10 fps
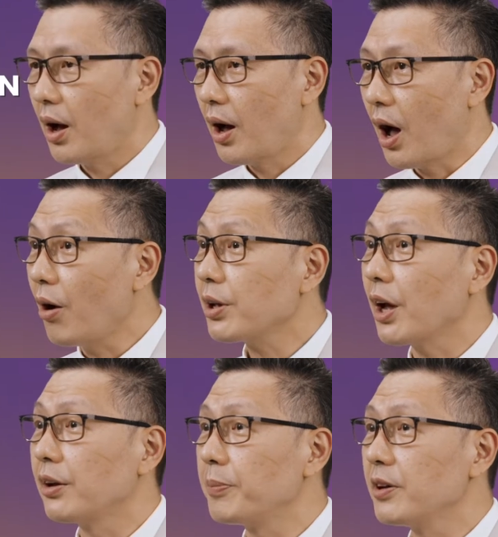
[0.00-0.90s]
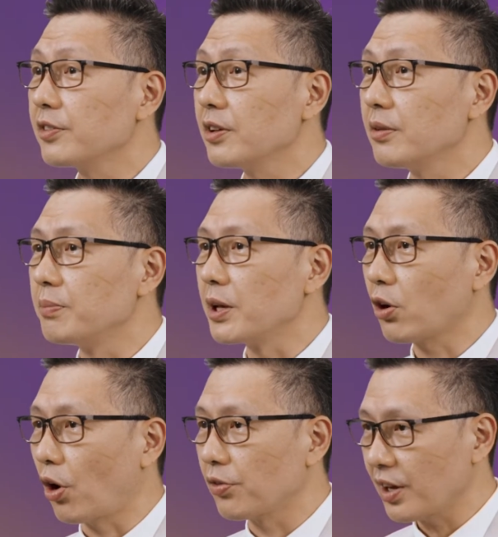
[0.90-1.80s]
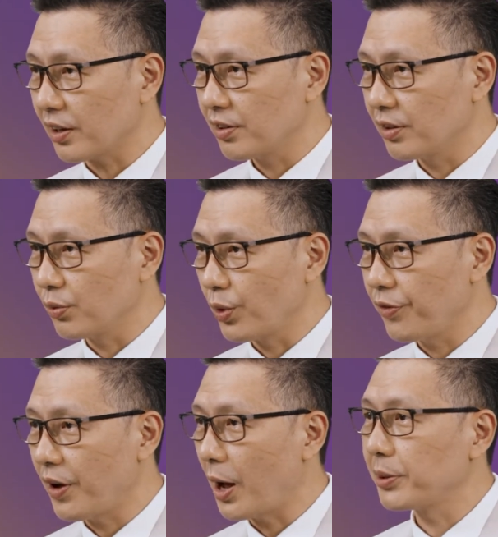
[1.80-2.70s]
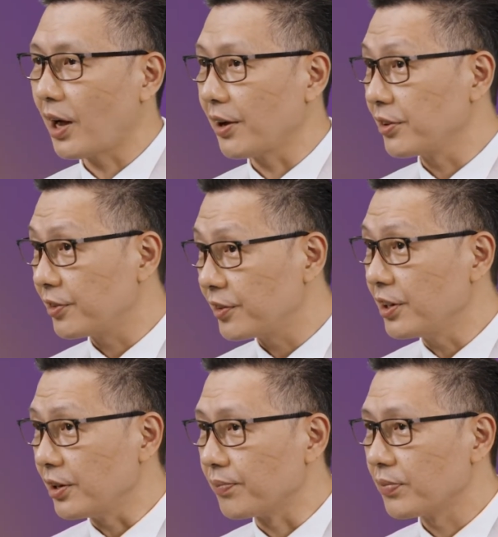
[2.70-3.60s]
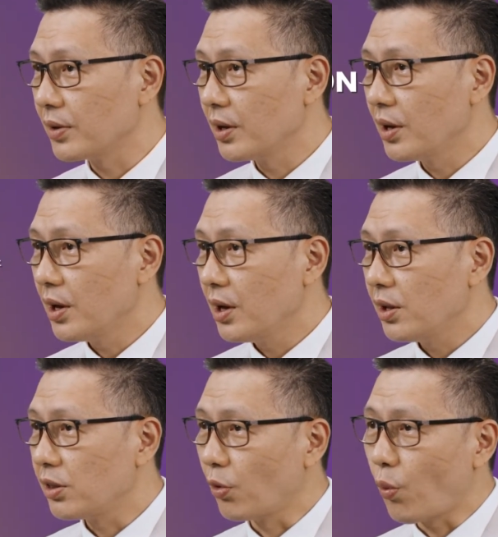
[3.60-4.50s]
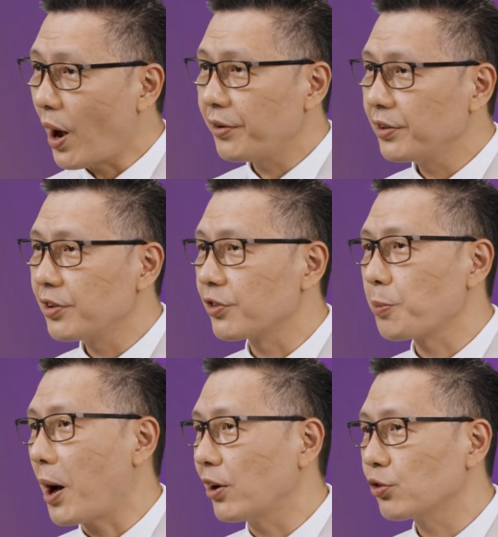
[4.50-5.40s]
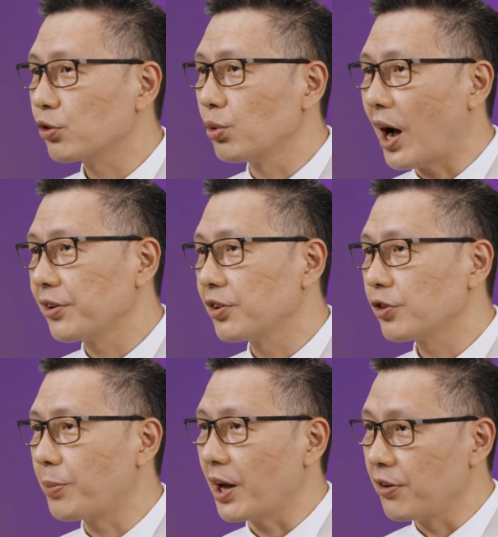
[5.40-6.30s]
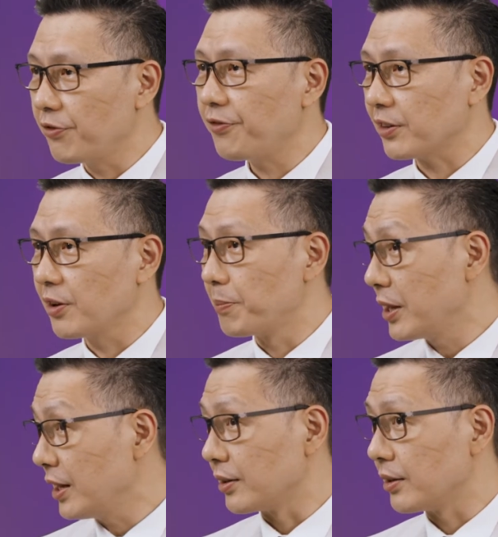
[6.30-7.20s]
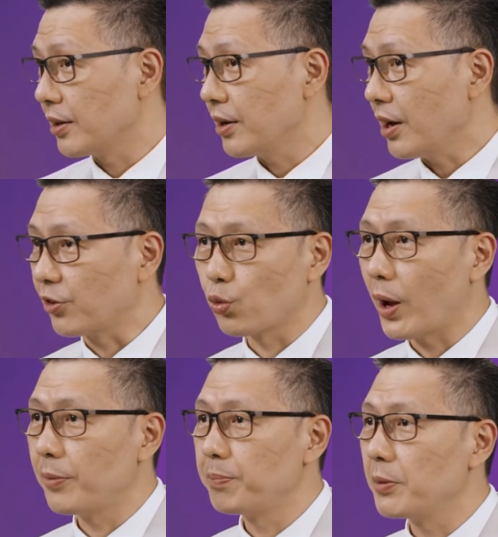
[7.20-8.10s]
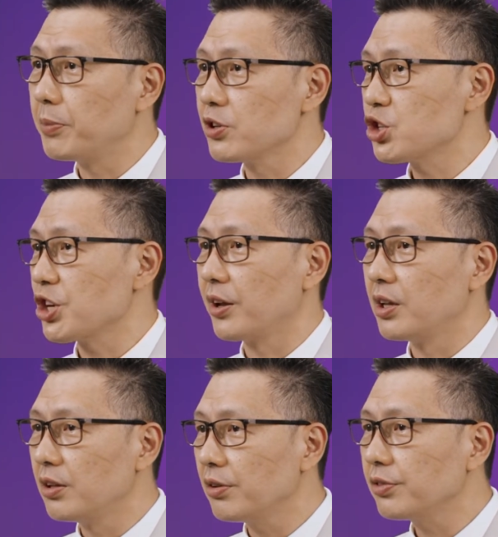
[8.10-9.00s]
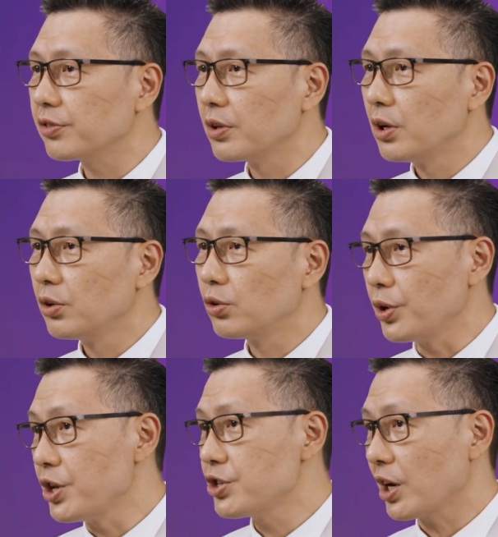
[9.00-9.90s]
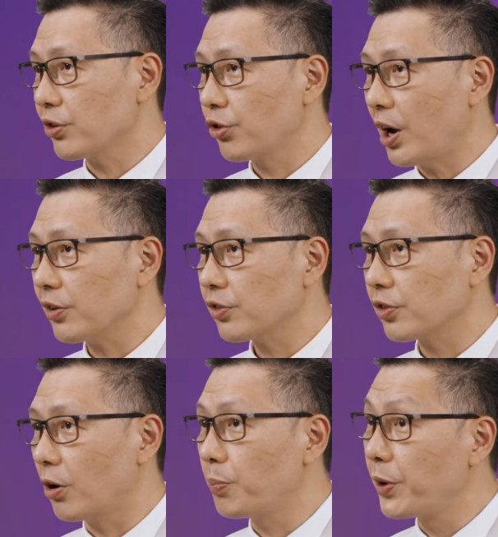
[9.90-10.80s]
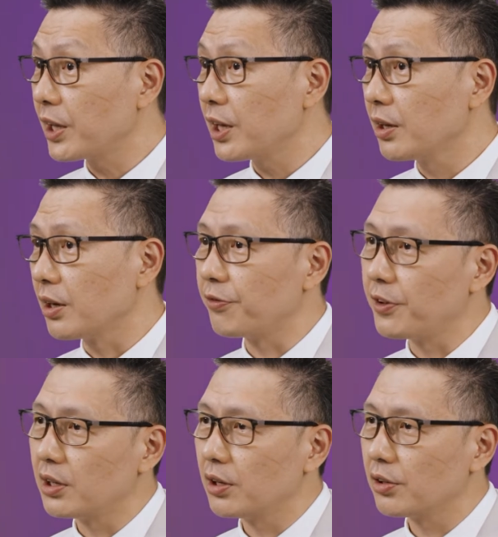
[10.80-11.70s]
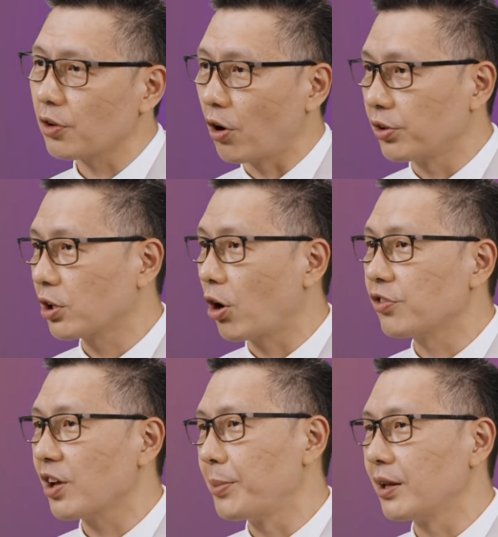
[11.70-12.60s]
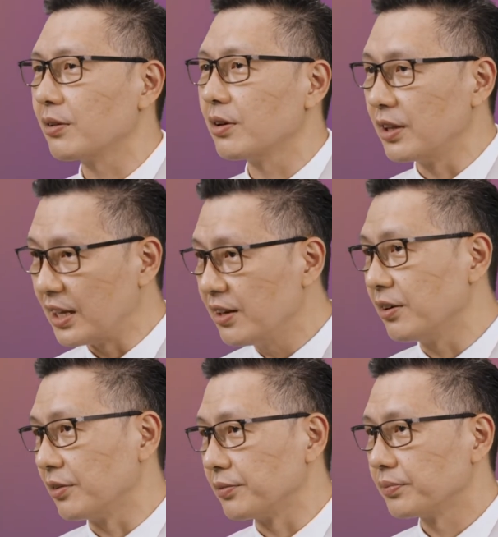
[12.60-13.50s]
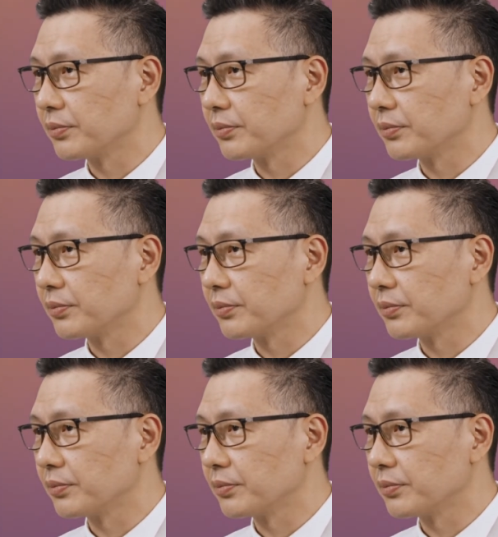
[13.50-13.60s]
How can a person be contacted with hepatitis C? The virus is passed to others by infected blood, as when people share needles, to inject drugs or pricking a fingers on the contaminated needle.